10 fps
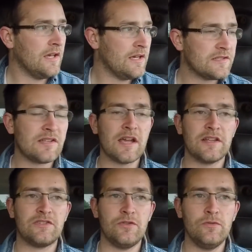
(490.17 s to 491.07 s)
it's like a
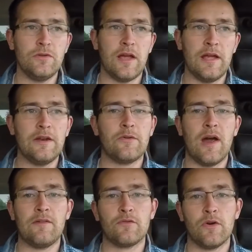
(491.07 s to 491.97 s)
2-lane
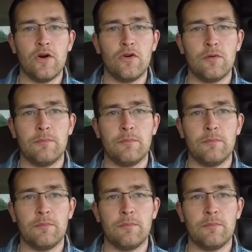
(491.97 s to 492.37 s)
gravel road,